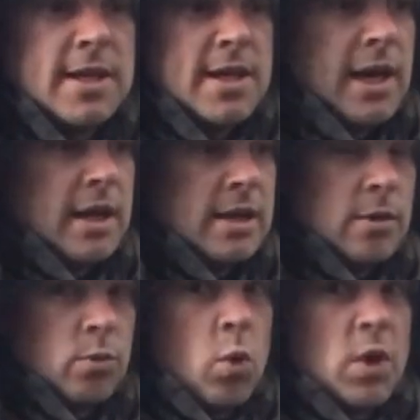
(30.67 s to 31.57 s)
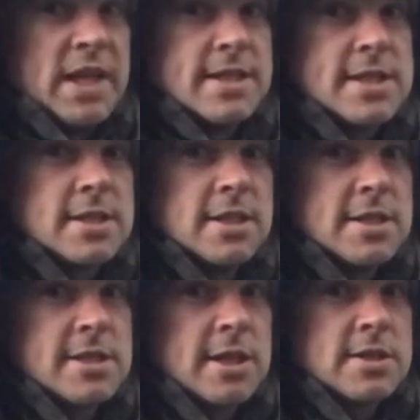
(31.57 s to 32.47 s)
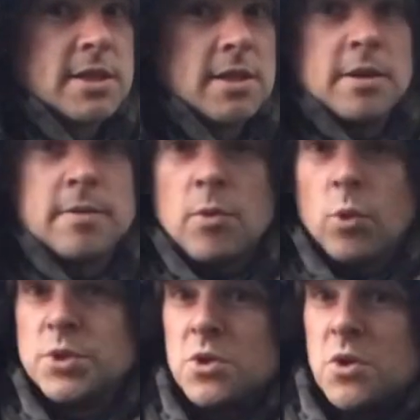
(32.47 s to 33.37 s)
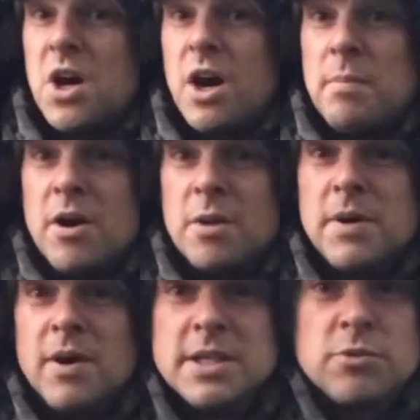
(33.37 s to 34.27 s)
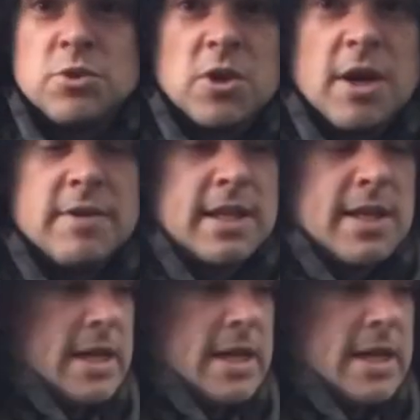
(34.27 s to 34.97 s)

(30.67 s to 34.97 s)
at walking distance. So it's also got car park behind if you're driving.